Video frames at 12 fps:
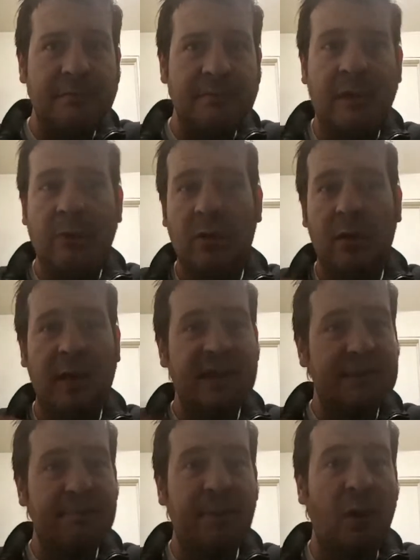that were
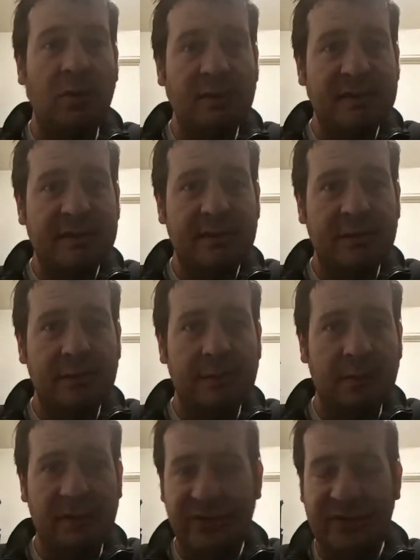exposed
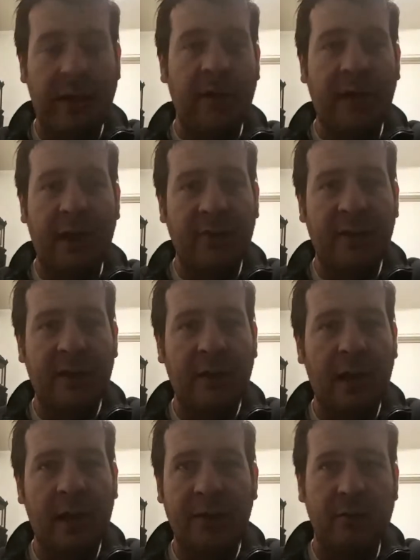or shared out
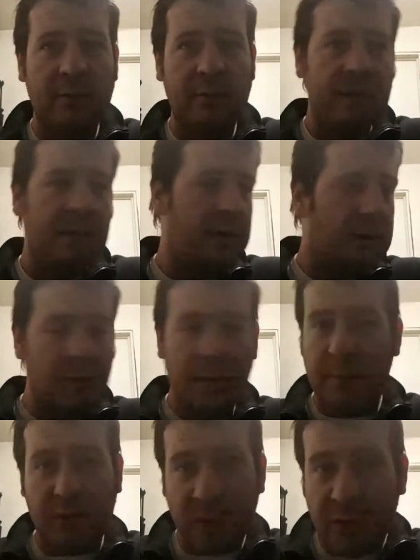there. I don't
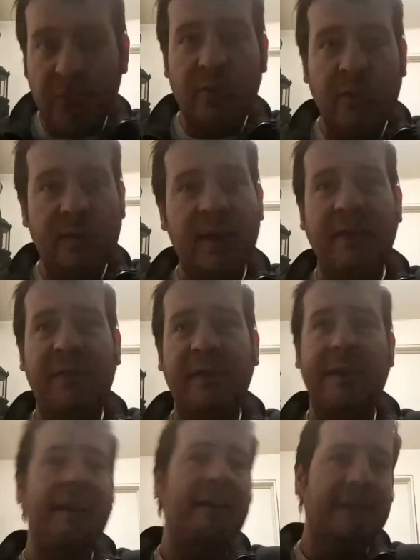remember who did
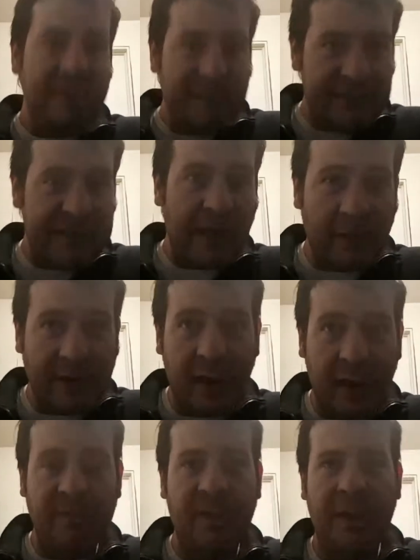the sharing
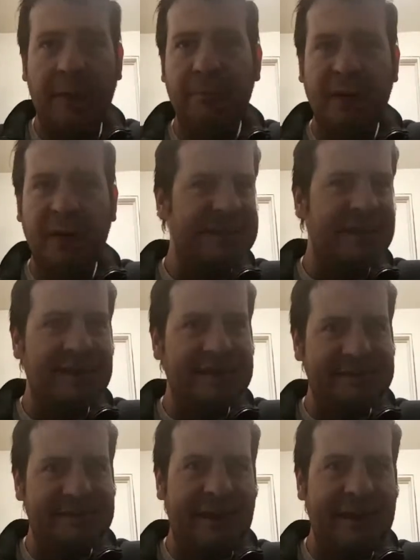of them, but it was an
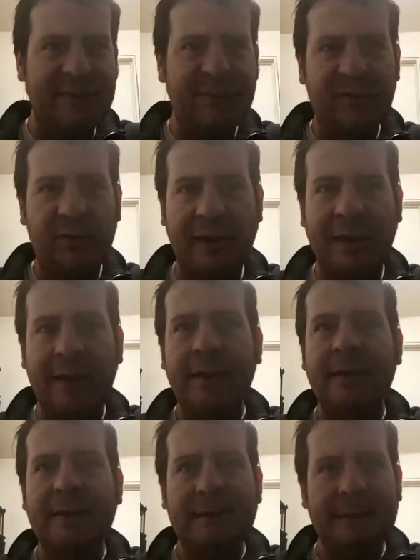exchange between
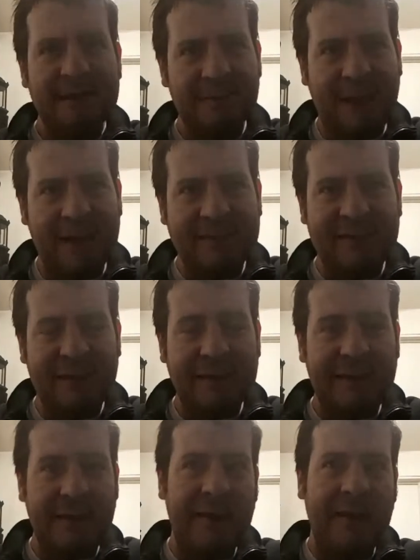Smash
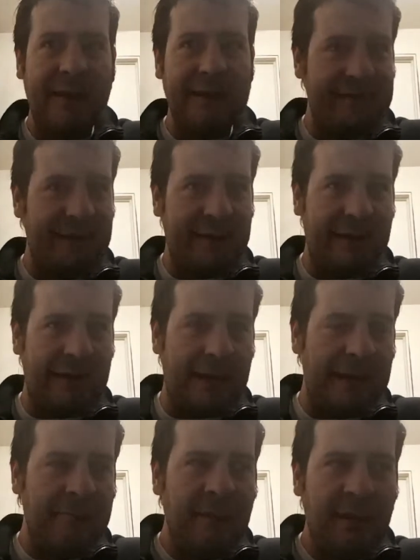JT and JDA,